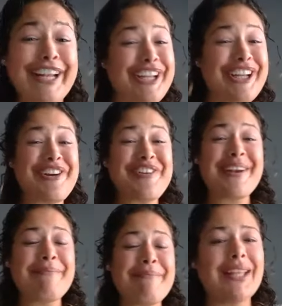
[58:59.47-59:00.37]
You know what
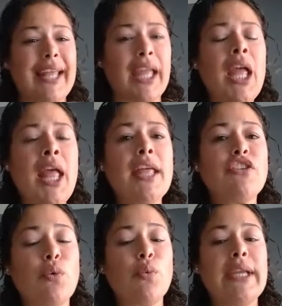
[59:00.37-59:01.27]
I mean? Like,
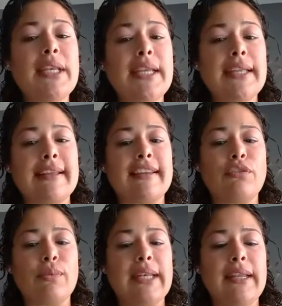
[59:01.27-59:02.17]
so we need this.
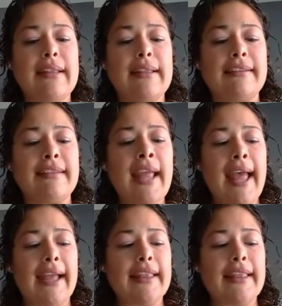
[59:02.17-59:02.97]
We need this. I